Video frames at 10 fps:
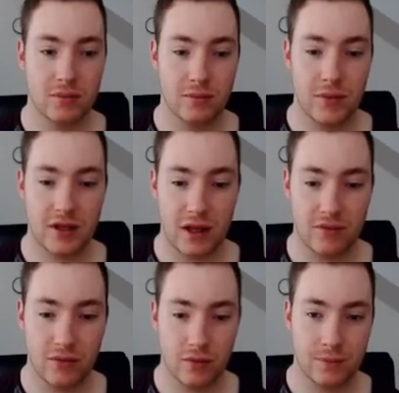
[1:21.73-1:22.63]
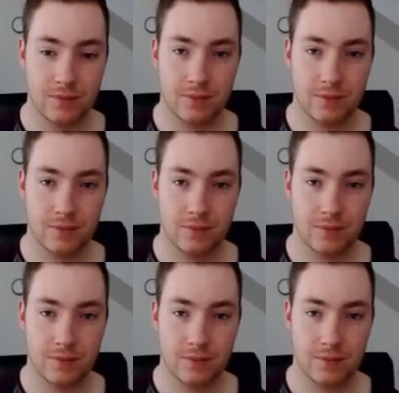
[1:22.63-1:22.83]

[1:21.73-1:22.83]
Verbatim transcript: Midday form.